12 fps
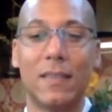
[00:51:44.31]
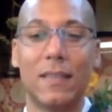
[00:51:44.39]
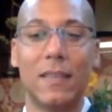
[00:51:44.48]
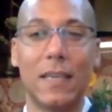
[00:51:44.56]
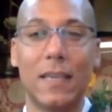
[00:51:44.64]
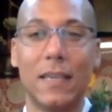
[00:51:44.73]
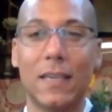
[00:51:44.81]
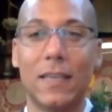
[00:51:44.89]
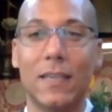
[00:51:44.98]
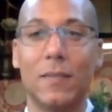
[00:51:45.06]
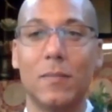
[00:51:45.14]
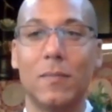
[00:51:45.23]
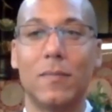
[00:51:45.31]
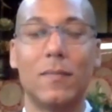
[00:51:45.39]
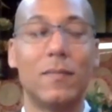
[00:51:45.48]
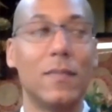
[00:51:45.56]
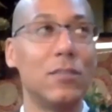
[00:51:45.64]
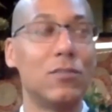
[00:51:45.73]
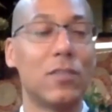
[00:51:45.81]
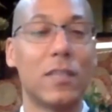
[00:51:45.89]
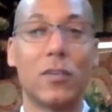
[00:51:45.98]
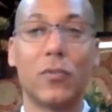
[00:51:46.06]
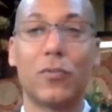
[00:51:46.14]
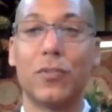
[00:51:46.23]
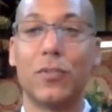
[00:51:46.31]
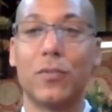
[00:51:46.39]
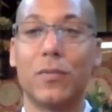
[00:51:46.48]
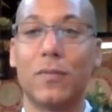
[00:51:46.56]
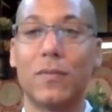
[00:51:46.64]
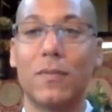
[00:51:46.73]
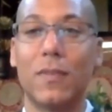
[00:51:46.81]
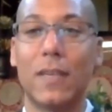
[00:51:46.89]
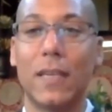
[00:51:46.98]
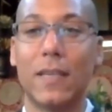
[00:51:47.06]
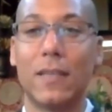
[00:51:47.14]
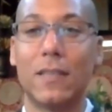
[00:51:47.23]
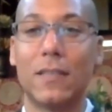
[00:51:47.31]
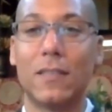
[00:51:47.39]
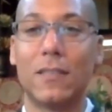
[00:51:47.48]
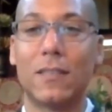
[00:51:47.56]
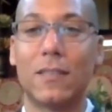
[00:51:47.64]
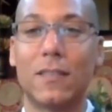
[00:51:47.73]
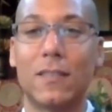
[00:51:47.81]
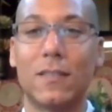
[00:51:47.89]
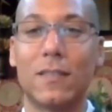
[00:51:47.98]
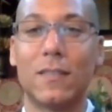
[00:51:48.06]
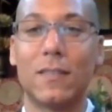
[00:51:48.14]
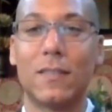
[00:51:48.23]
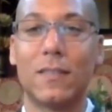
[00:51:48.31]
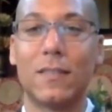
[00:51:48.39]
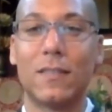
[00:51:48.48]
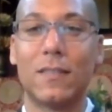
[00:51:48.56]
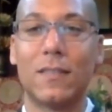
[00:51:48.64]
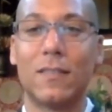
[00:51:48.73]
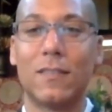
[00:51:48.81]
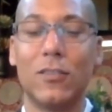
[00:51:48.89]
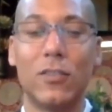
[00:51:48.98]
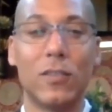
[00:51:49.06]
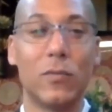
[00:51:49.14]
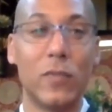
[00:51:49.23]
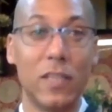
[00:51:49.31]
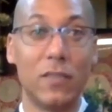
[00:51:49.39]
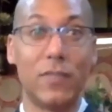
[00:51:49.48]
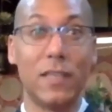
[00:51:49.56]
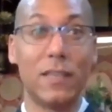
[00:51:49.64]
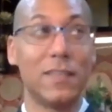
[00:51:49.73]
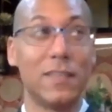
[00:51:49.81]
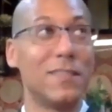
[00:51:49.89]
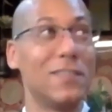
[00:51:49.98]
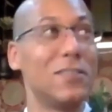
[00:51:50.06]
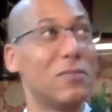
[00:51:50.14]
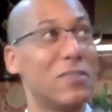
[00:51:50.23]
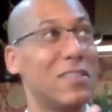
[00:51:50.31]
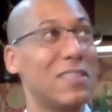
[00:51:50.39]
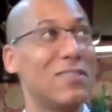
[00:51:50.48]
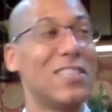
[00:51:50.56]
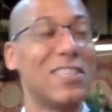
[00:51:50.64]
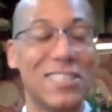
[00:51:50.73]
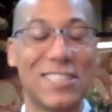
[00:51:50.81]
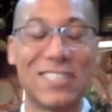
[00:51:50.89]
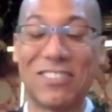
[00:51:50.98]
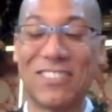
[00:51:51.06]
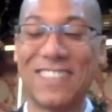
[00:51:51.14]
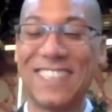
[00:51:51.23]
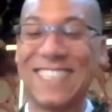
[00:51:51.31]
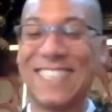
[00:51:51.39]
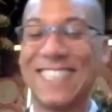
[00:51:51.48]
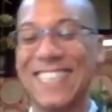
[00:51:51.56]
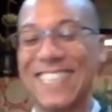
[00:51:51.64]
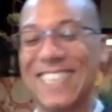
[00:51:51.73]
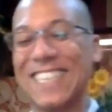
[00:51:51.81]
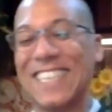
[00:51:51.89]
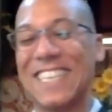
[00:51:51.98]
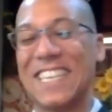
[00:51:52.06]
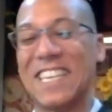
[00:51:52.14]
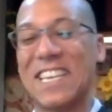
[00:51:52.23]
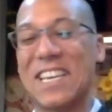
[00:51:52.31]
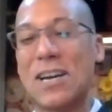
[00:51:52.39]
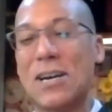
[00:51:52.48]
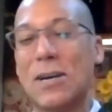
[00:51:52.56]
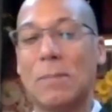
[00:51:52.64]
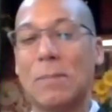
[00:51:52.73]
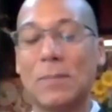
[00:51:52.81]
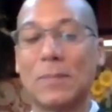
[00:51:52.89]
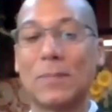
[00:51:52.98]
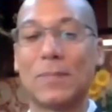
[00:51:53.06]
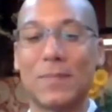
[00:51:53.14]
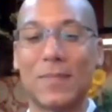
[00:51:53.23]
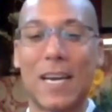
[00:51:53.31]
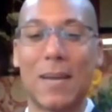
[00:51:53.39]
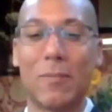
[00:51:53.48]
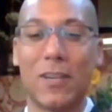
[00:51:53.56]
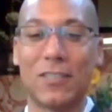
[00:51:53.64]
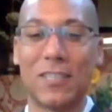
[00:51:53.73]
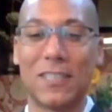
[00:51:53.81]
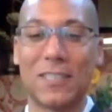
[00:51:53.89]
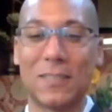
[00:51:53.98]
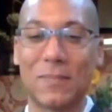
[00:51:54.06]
they they usually go through, and it's you can really feel it. You can really feel it. So, I apologize.